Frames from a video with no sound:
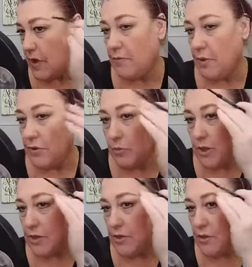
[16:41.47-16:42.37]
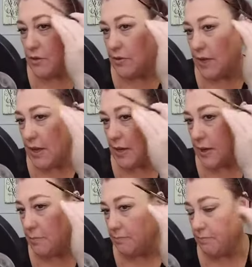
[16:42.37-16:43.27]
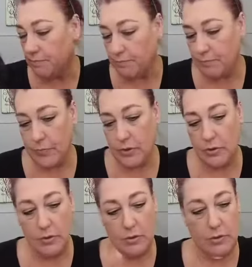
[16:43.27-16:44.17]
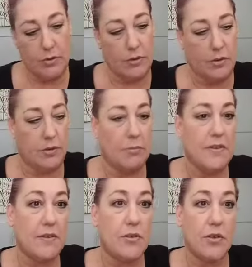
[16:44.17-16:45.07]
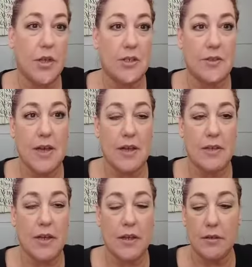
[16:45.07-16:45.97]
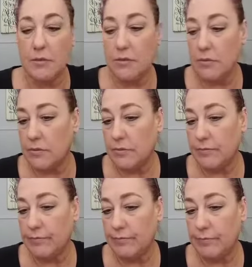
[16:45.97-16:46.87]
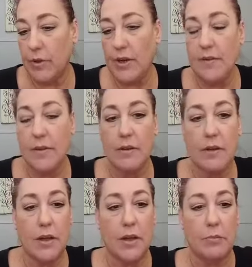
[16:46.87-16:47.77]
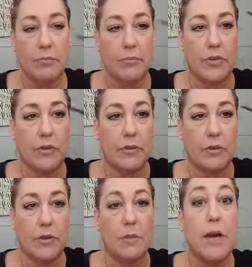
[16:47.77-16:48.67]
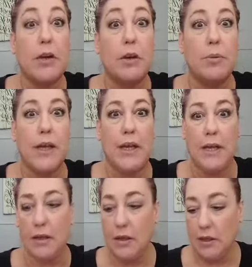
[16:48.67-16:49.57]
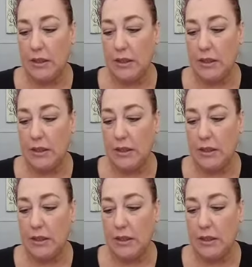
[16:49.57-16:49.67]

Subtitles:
I've always wanted to do that. My sister-in-law just had it done. What is it? The microblading.